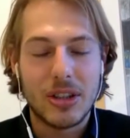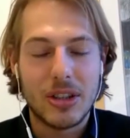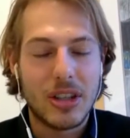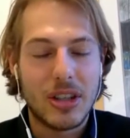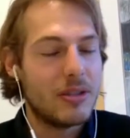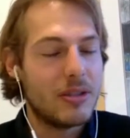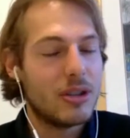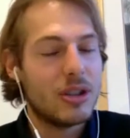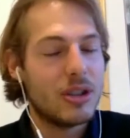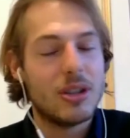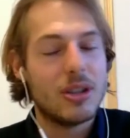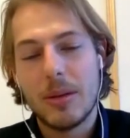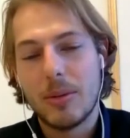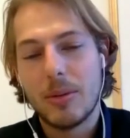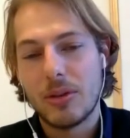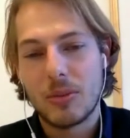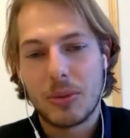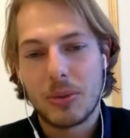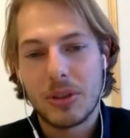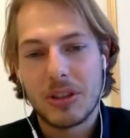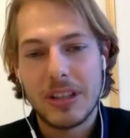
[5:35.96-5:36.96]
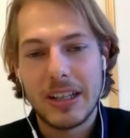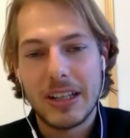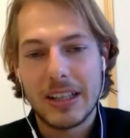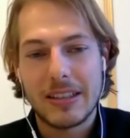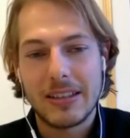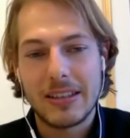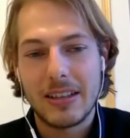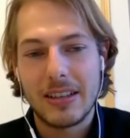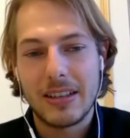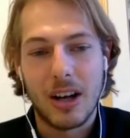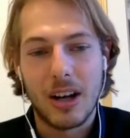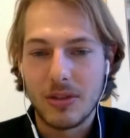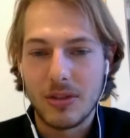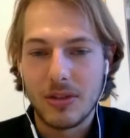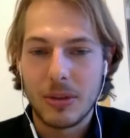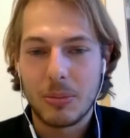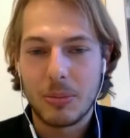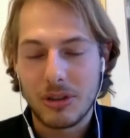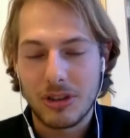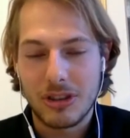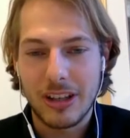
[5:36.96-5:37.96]
You're never going to be able to predict
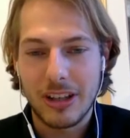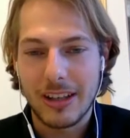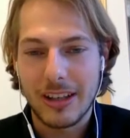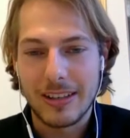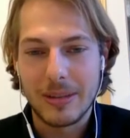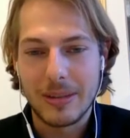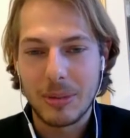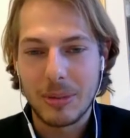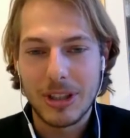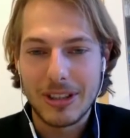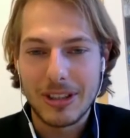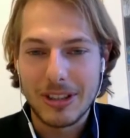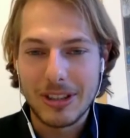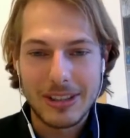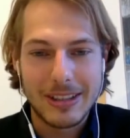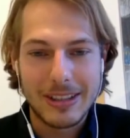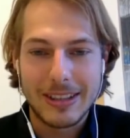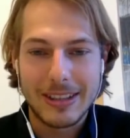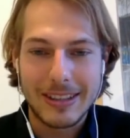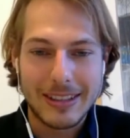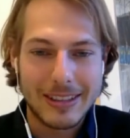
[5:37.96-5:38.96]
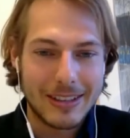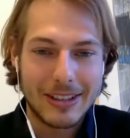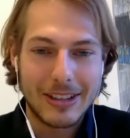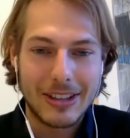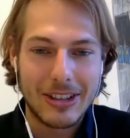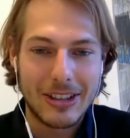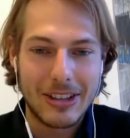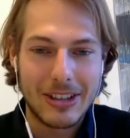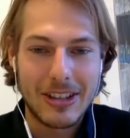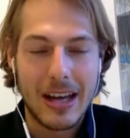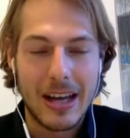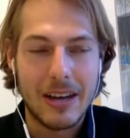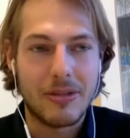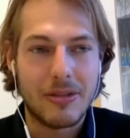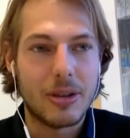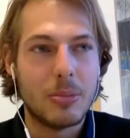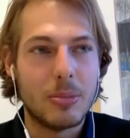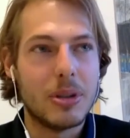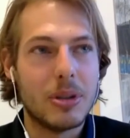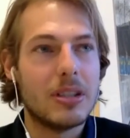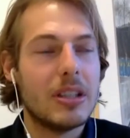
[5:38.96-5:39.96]
100%. I mean,
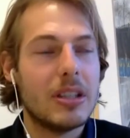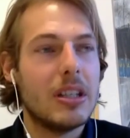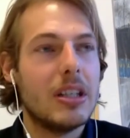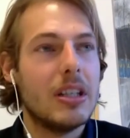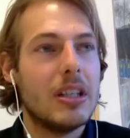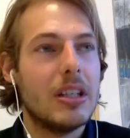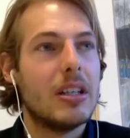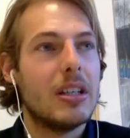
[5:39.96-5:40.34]
never. But